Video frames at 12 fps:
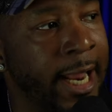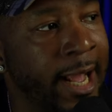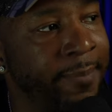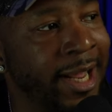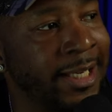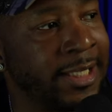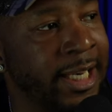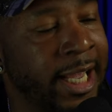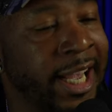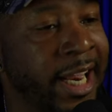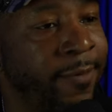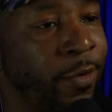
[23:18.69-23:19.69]
Now, I'm not
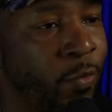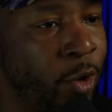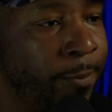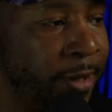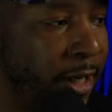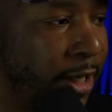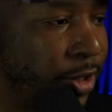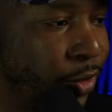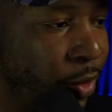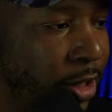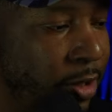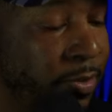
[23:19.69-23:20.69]
saying every woman
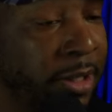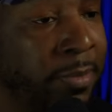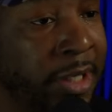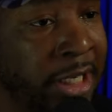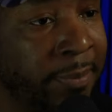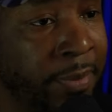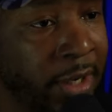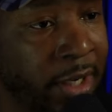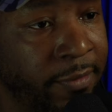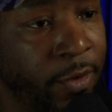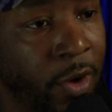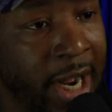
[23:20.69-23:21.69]
is going to be
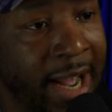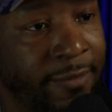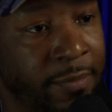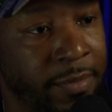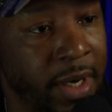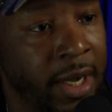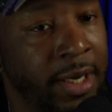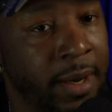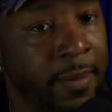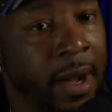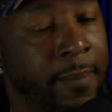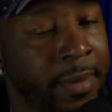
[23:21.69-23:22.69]
manipulative or have a,
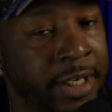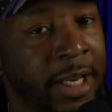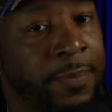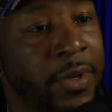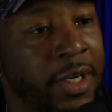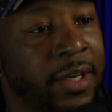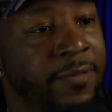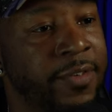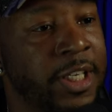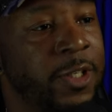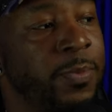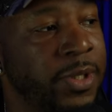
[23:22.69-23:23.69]
a, a
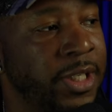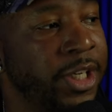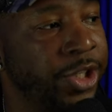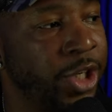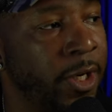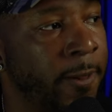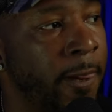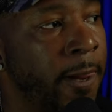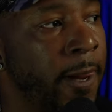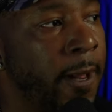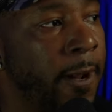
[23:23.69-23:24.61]
manipulative disposition.